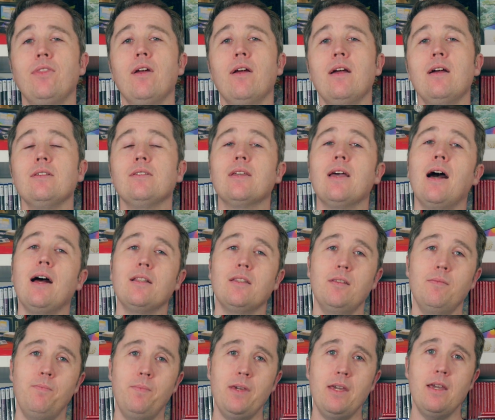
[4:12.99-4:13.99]
There has got
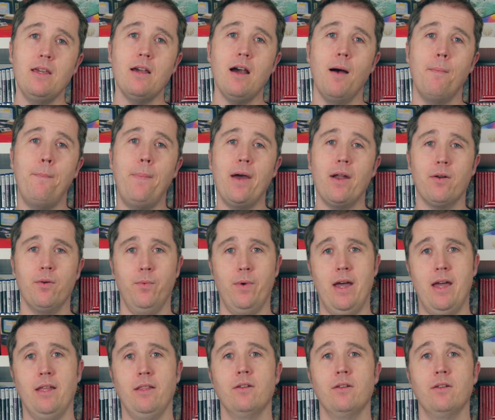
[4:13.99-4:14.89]
to be a better way.